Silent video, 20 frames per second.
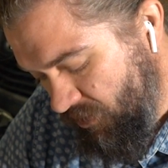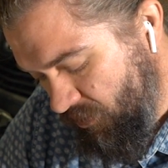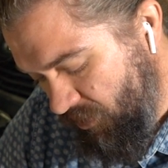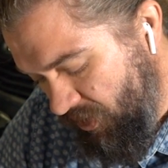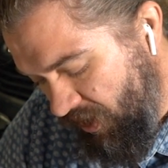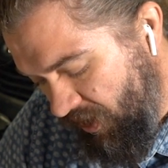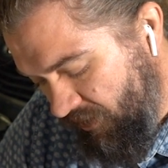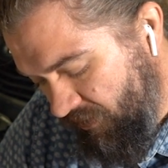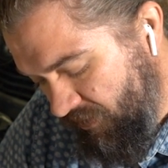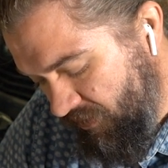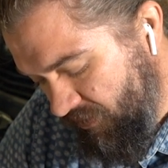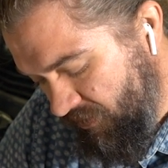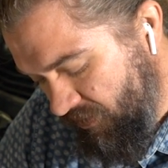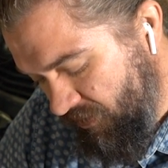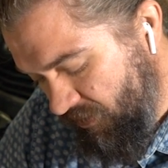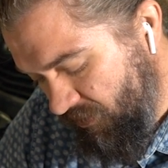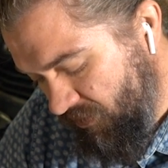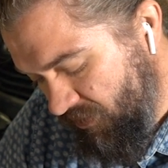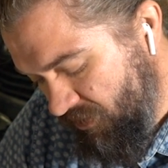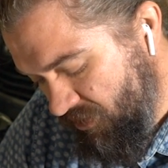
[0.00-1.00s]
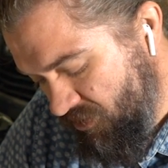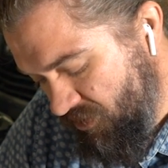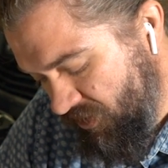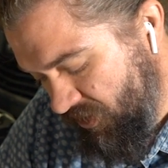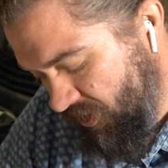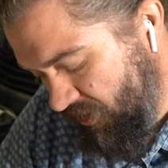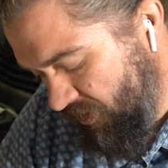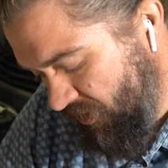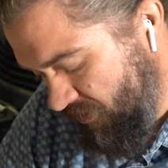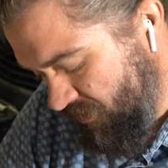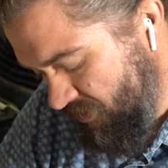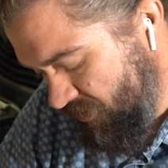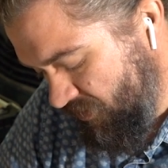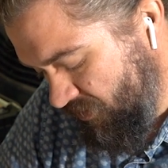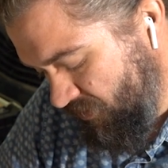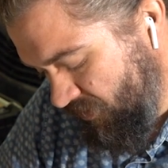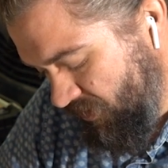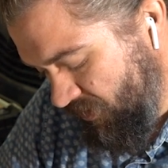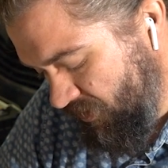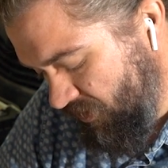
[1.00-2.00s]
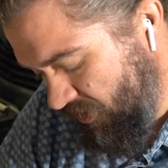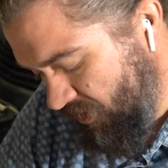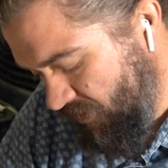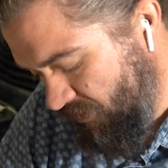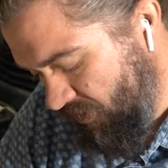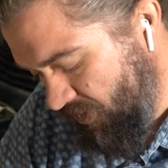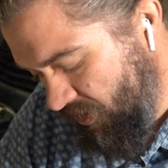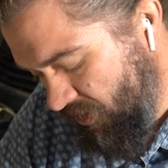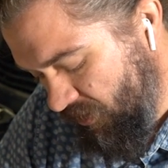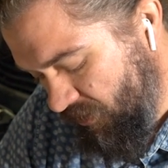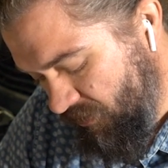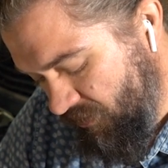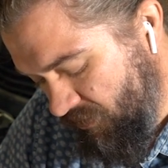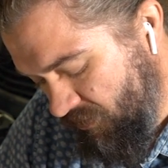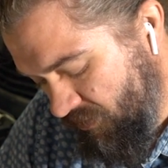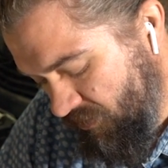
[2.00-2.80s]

pass these. I want to shrink that down just a little bit. There we go.